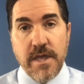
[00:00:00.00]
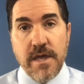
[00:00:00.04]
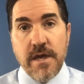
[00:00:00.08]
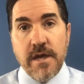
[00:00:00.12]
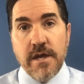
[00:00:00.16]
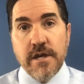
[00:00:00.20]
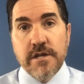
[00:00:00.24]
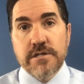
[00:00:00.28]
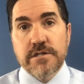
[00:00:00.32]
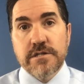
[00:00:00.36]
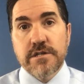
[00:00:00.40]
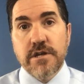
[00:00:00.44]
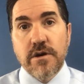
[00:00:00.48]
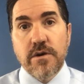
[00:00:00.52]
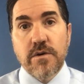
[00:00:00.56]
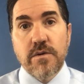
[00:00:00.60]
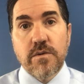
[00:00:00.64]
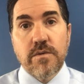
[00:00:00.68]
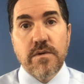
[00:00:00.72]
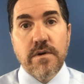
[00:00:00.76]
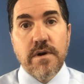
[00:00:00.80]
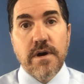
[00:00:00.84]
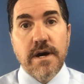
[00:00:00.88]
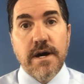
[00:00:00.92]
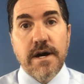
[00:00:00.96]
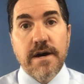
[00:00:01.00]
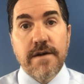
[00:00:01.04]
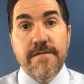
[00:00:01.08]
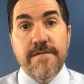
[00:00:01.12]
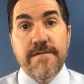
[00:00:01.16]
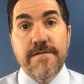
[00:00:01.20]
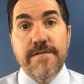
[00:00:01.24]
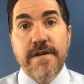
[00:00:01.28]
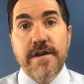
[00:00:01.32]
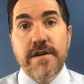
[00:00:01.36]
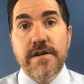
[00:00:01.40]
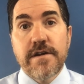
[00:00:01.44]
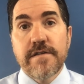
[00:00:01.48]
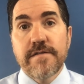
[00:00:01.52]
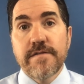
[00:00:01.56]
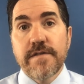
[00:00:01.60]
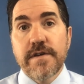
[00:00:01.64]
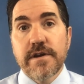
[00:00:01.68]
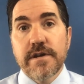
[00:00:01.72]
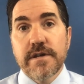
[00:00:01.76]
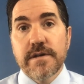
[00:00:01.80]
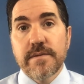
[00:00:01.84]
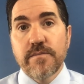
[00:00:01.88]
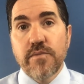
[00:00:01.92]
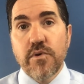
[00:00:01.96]
So very,
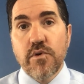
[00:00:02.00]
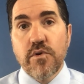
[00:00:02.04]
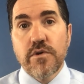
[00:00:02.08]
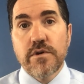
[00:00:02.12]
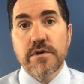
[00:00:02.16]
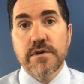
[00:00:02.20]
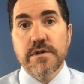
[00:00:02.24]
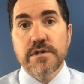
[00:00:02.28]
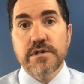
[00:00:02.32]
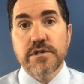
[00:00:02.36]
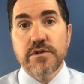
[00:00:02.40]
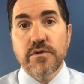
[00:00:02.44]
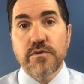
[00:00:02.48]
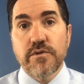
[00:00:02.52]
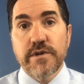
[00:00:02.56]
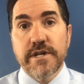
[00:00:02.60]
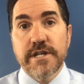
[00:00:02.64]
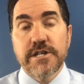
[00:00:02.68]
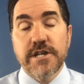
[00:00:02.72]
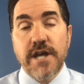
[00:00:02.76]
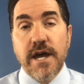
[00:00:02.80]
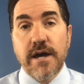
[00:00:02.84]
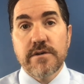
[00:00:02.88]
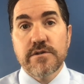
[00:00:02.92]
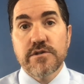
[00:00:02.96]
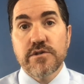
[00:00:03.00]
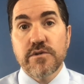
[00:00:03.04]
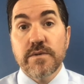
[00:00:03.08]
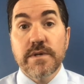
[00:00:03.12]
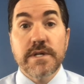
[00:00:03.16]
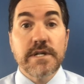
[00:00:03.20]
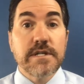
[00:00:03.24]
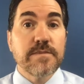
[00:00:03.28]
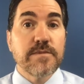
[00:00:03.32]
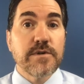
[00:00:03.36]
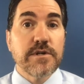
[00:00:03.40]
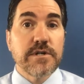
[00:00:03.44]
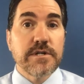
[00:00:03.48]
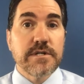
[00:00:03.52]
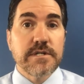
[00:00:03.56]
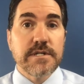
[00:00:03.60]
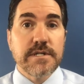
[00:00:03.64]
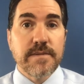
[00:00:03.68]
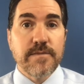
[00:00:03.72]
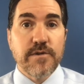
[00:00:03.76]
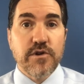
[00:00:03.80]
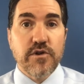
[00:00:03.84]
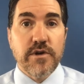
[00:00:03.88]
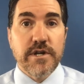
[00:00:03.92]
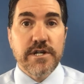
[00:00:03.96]
very important to reach out to an experienced
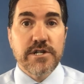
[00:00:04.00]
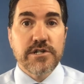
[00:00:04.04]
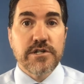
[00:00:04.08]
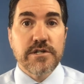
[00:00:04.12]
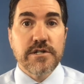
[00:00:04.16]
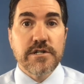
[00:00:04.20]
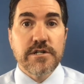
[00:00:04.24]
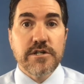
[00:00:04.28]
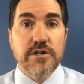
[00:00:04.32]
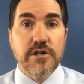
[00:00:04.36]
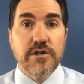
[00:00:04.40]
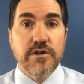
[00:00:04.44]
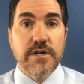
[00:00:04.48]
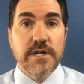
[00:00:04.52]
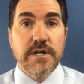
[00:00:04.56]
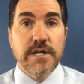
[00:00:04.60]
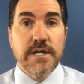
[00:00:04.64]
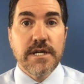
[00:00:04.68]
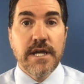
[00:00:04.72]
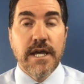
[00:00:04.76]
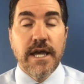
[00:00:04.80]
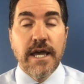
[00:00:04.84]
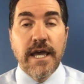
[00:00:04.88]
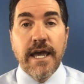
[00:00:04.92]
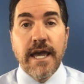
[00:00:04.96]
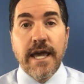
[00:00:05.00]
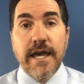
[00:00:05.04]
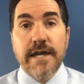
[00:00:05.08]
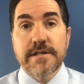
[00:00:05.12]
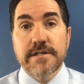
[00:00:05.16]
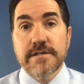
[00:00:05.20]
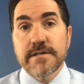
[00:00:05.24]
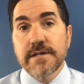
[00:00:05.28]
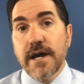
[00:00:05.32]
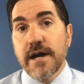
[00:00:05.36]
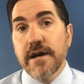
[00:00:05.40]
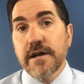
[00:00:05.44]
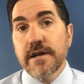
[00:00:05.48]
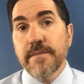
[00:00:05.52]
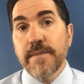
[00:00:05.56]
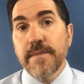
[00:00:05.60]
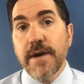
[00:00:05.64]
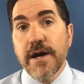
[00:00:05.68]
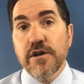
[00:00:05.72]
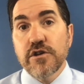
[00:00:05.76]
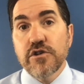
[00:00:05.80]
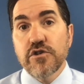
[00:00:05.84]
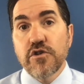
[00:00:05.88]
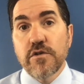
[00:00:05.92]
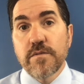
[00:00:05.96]
immigration attorney and to talk
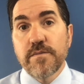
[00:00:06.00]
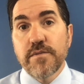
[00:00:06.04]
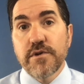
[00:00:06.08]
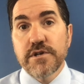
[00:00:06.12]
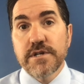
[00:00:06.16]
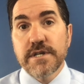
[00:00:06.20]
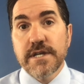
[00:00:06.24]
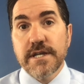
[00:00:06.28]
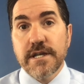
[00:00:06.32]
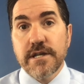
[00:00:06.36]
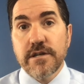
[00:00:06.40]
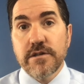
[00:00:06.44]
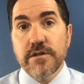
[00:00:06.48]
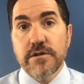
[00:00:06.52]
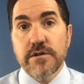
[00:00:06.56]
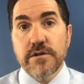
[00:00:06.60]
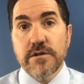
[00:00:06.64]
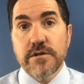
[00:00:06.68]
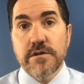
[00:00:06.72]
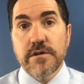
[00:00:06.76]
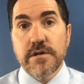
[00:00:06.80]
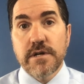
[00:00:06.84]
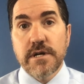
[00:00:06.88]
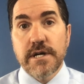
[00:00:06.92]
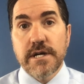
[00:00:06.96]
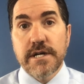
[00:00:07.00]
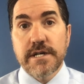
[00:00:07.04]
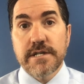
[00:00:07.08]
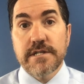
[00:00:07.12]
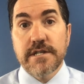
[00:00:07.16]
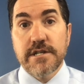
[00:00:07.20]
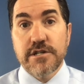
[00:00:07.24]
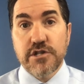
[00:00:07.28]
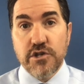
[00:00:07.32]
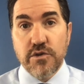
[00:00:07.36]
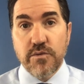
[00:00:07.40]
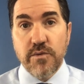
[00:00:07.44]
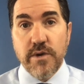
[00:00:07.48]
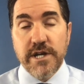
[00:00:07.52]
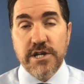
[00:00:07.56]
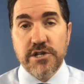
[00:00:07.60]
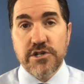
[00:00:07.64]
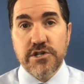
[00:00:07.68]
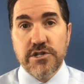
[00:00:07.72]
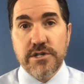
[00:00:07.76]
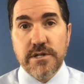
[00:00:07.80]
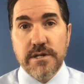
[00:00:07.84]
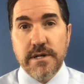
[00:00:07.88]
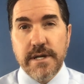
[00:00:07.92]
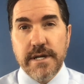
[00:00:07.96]
about your particular
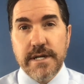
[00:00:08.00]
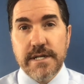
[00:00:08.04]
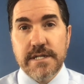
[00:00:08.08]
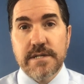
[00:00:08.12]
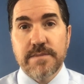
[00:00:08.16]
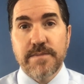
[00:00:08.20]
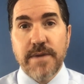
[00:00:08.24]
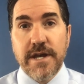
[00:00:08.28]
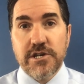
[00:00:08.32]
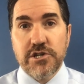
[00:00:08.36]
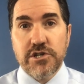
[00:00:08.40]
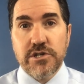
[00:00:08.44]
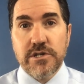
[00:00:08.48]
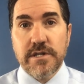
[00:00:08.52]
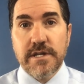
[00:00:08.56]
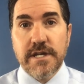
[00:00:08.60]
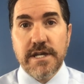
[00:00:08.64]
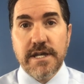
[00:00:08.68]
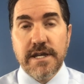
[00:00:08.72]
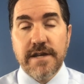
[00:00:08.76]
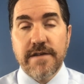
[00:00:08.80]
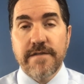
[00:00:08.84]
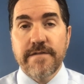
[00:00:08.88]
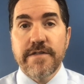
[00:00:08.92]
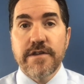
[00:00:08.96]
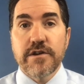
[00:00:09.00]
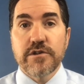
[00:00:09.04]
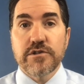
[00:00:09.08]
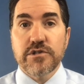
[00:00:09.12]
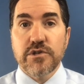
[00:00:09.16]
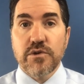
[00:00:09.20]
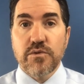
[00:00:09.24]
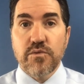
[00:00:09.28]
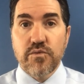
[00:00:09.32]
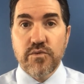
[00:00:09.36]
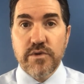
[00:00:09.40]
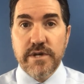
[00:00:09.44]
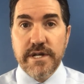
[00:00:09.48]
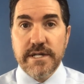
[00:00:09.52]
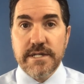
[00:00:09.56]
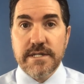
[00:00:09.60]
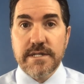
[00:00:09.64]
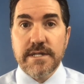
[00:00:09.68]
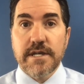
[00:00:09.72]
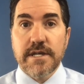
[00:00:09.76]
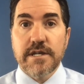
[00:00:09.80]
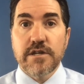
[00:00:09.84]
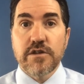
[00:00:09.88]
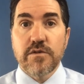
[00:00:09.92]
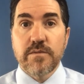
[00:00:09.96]
situation, especially if there's a risk
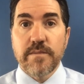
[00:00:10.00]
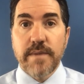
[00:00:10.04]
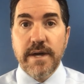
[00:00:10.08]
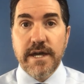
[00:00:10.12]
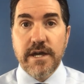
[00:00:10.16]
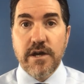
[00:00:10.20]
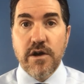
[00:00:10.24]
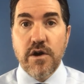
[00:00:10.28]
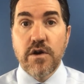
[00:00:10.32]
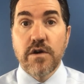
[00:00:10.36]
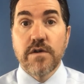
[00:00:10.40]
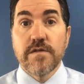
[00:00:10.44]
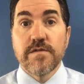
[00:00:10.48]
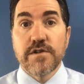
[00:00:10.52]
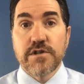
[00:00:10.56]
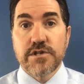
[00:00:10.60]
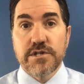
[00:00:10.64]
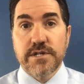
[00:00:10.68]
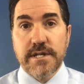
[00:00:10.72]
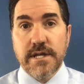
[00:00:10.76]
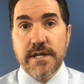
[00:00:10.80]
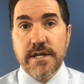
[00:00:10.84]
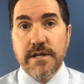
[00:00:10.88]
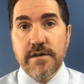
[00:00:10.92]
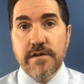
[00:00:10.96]
that you may overstay your